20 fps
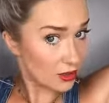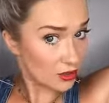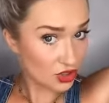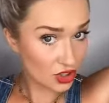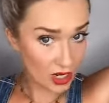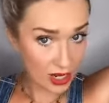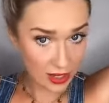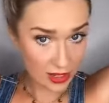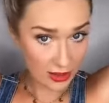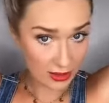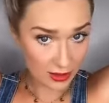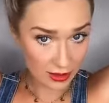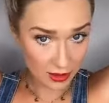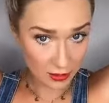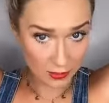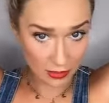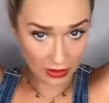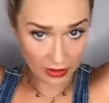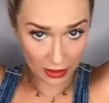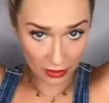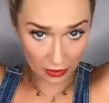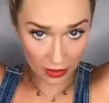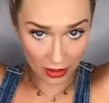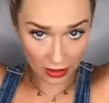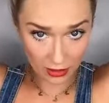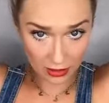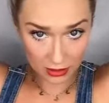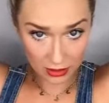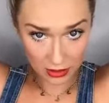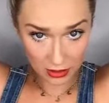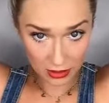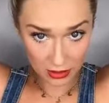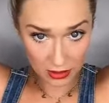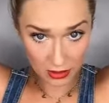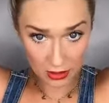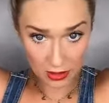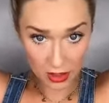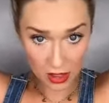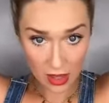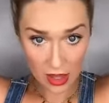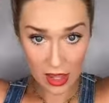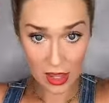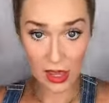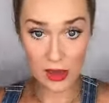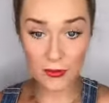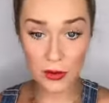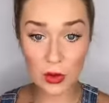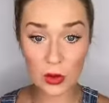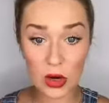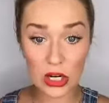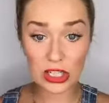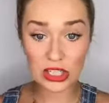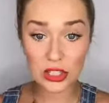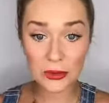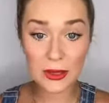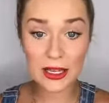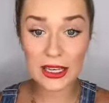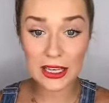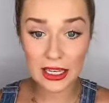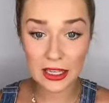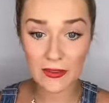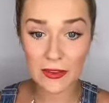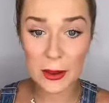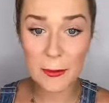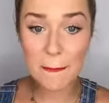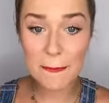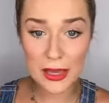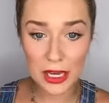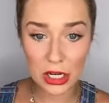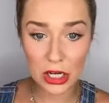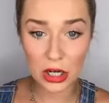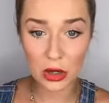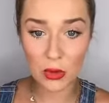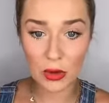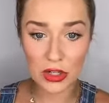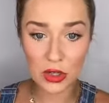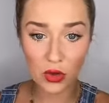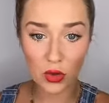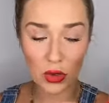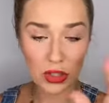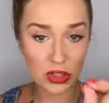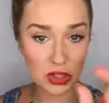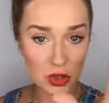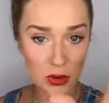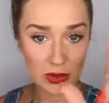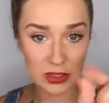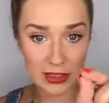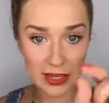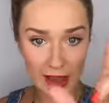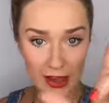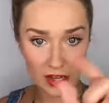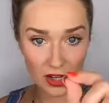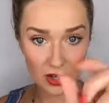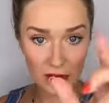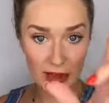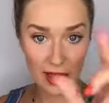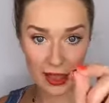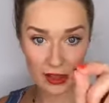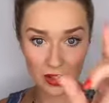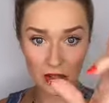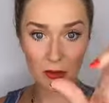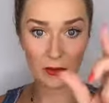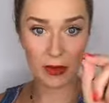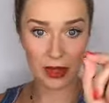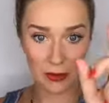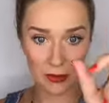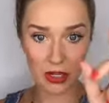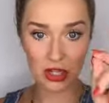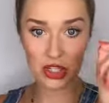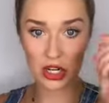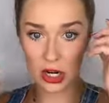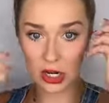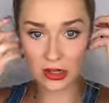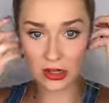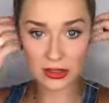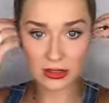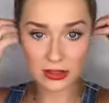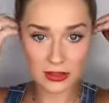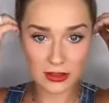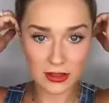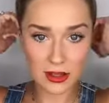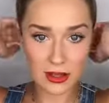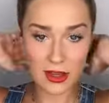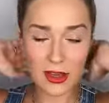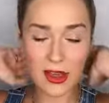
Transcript: Check this bun out, guys. If you want it to be even bigger, what you're going to do is take, your, again, your baby sharks.